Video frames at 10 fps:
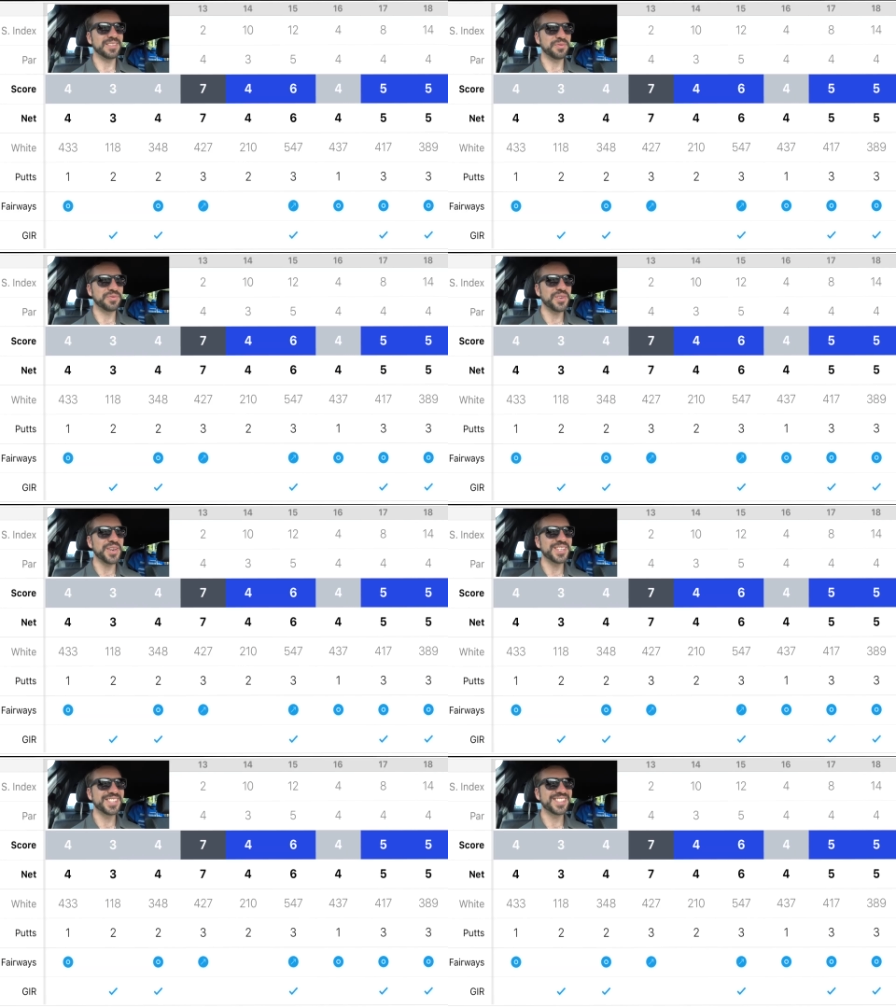the
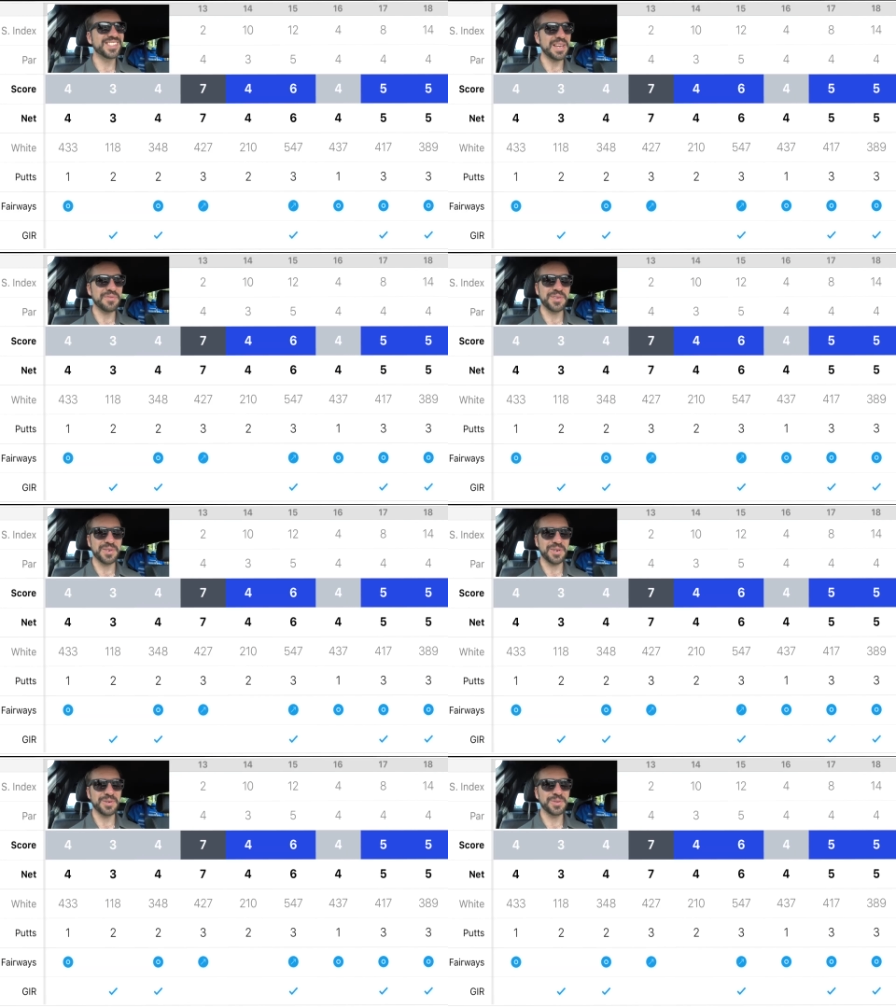first 7
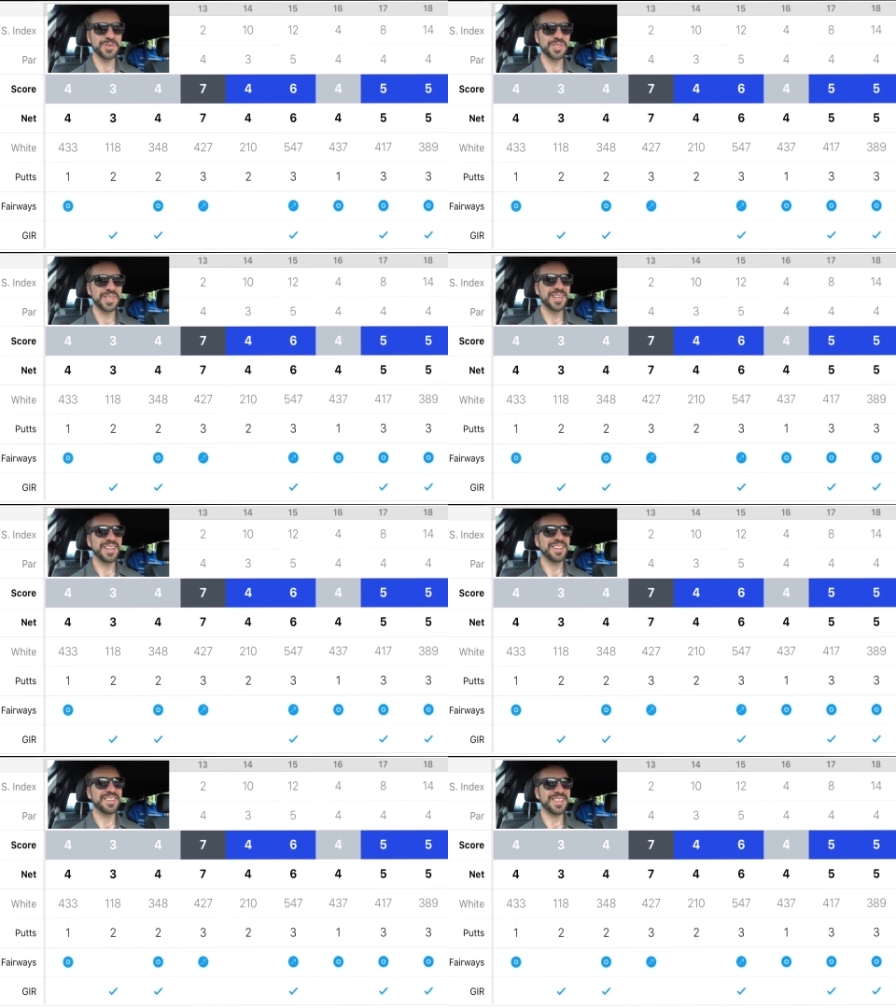holes,
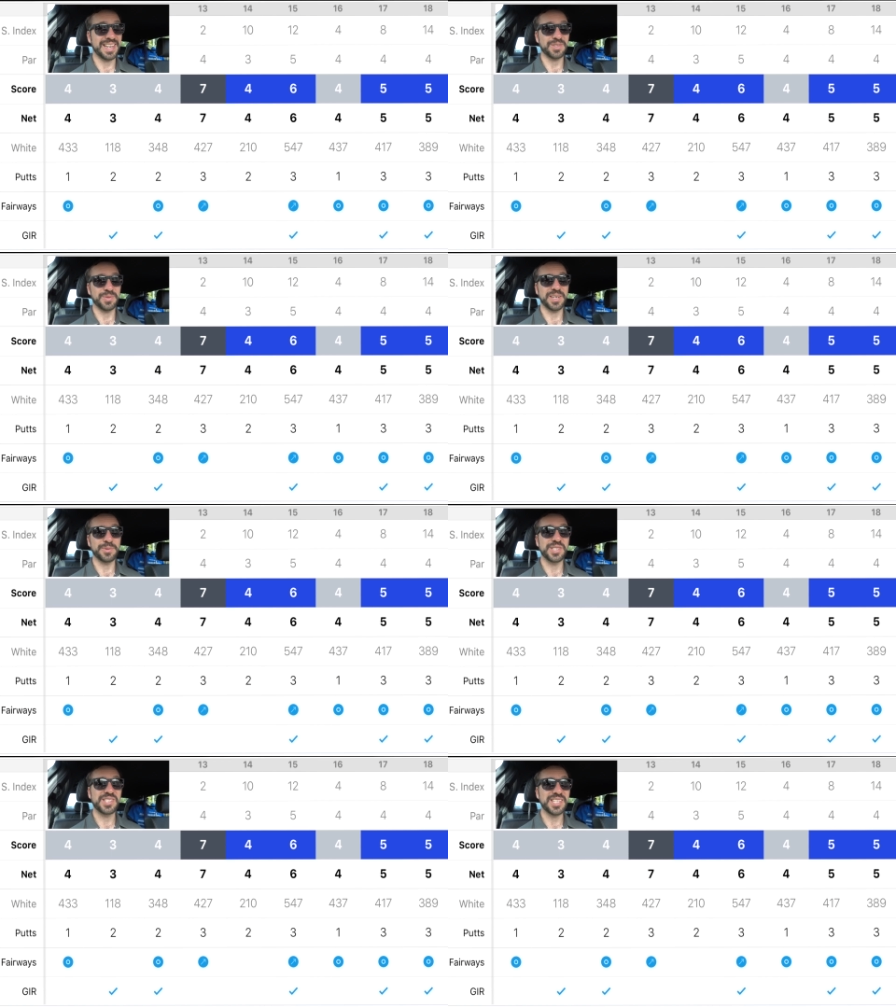that's when I
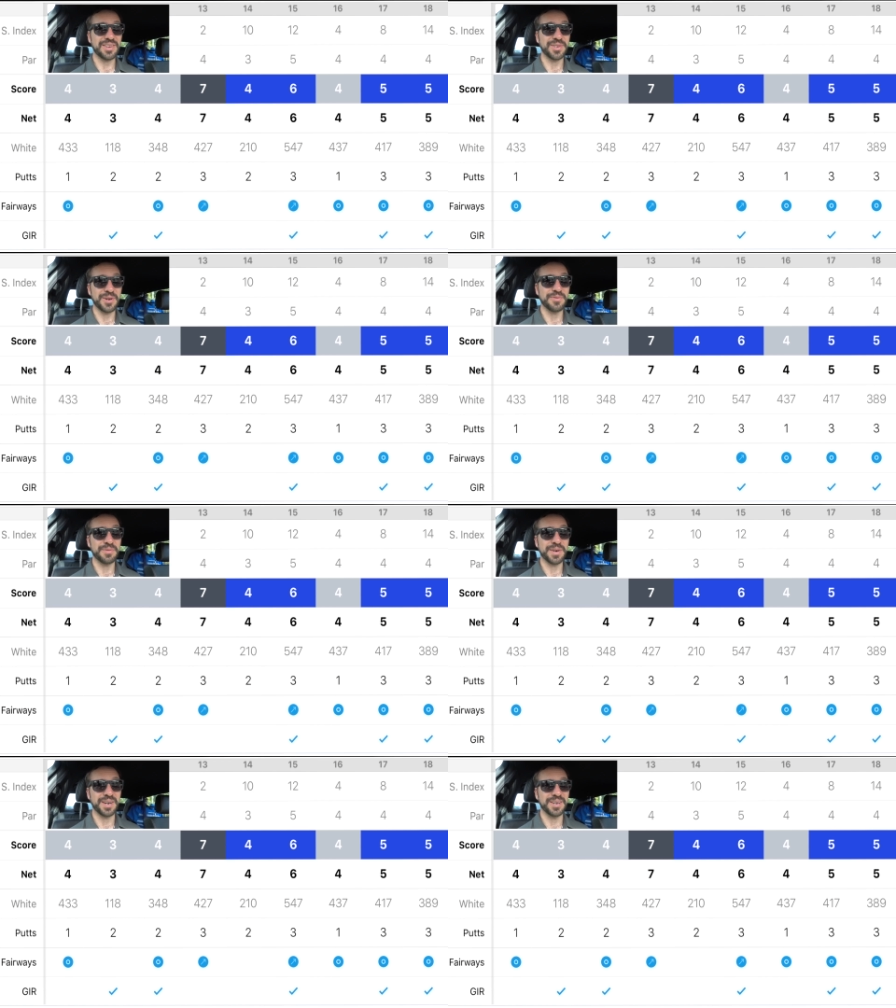was 7
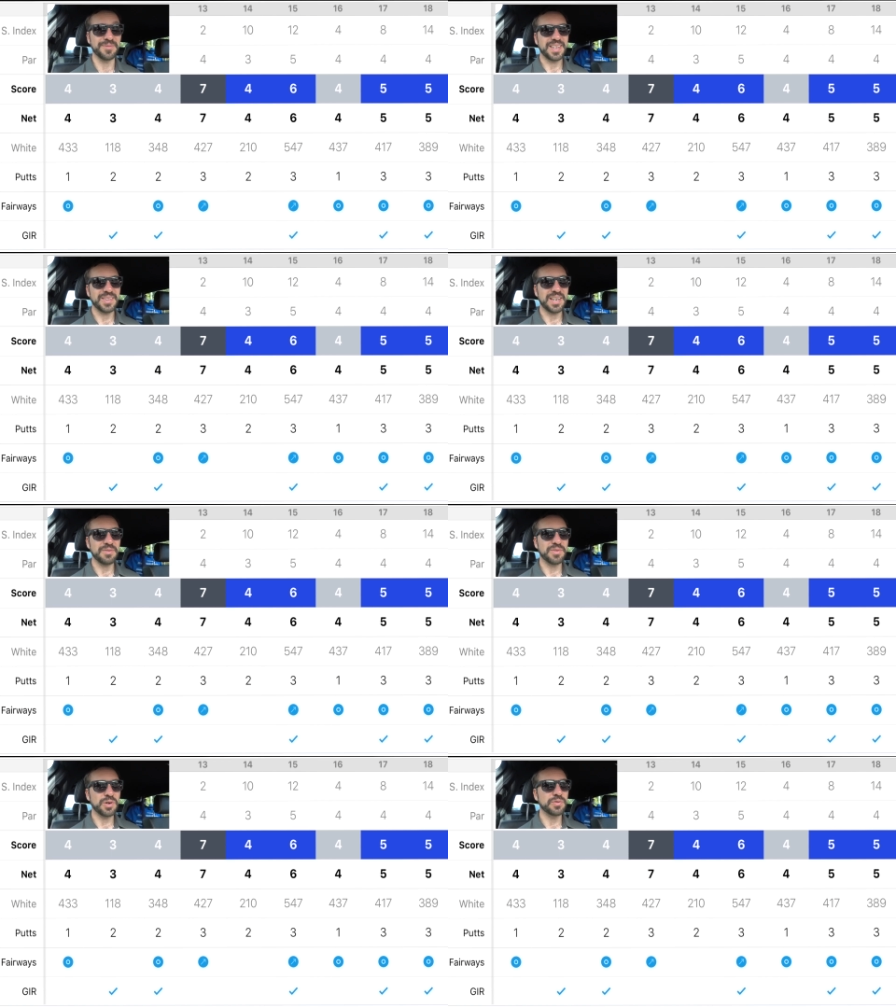over par. Now that
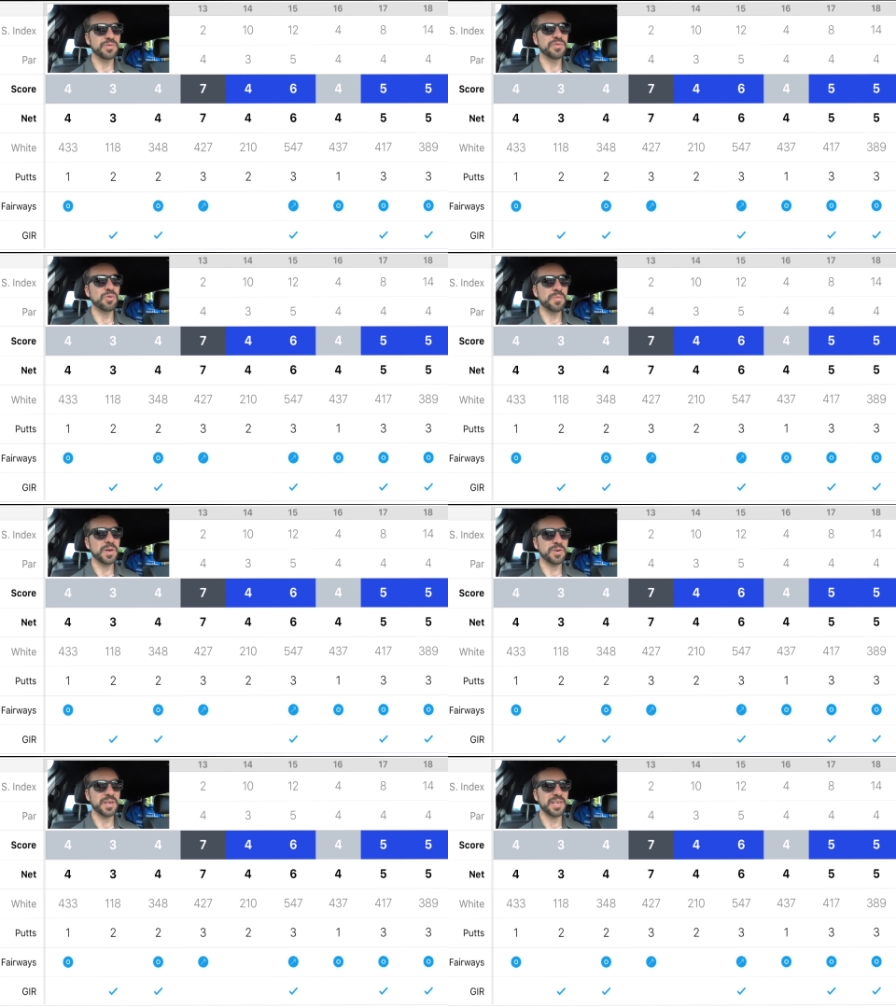involved 4
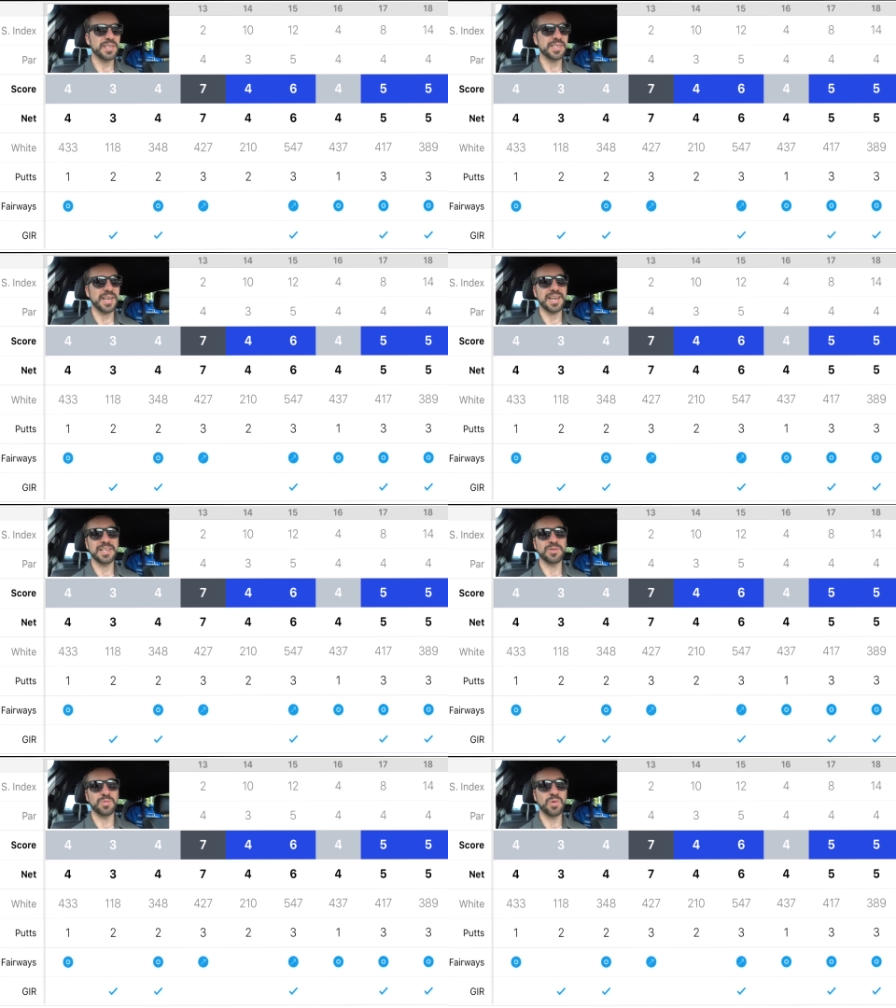bogeys
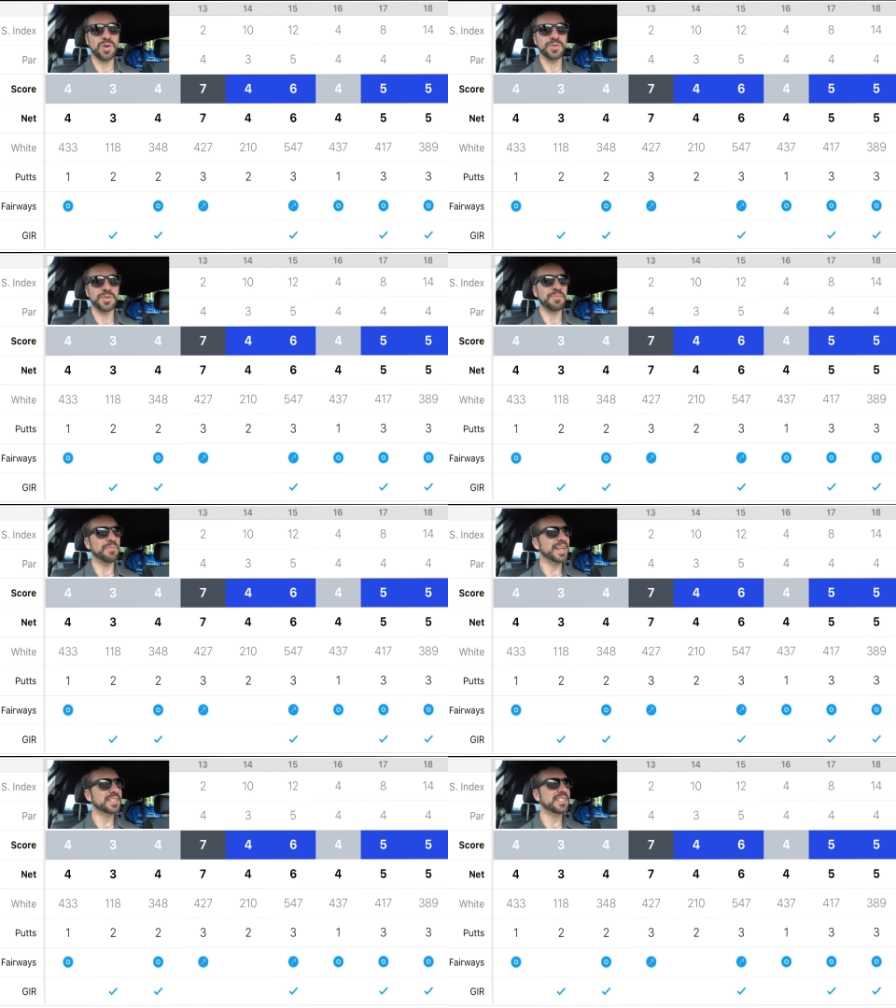and
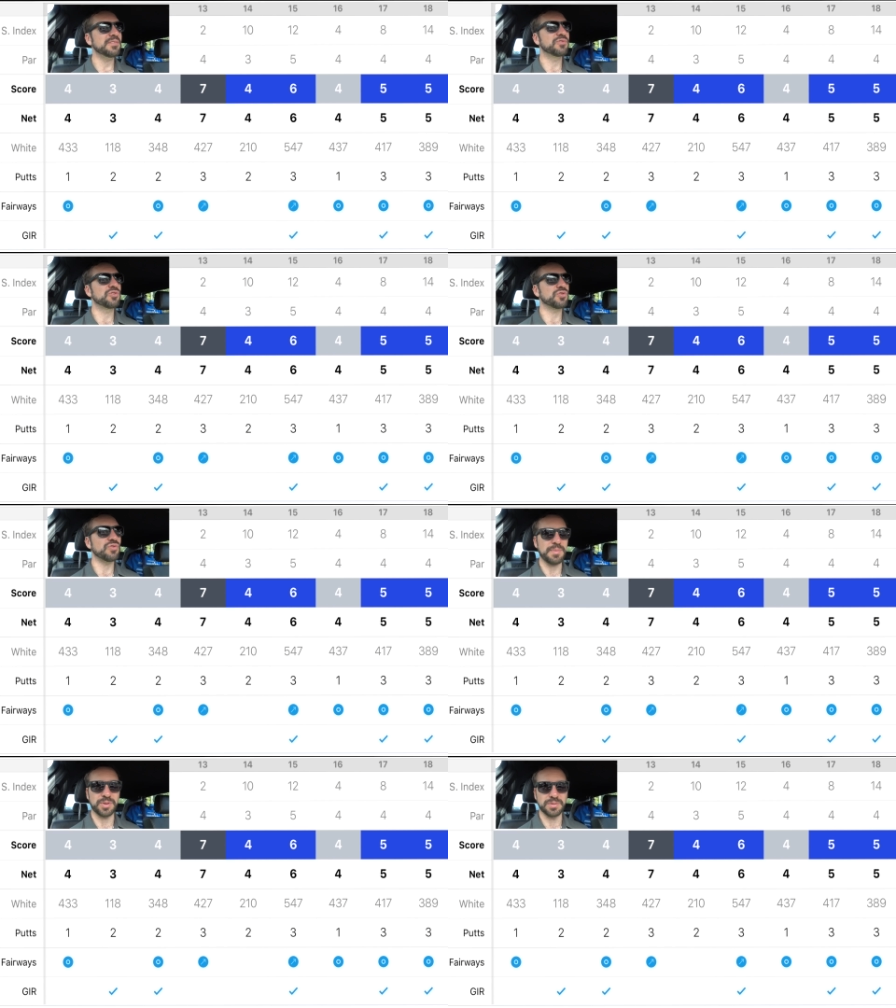1 massive
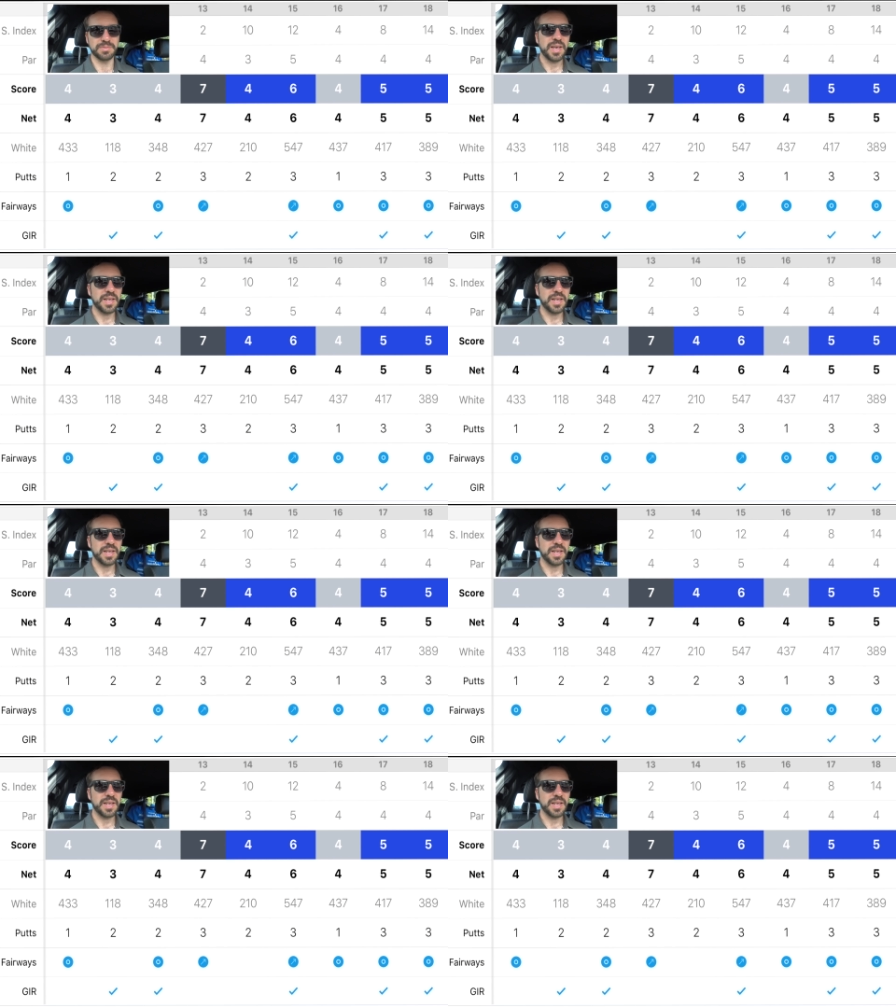treble.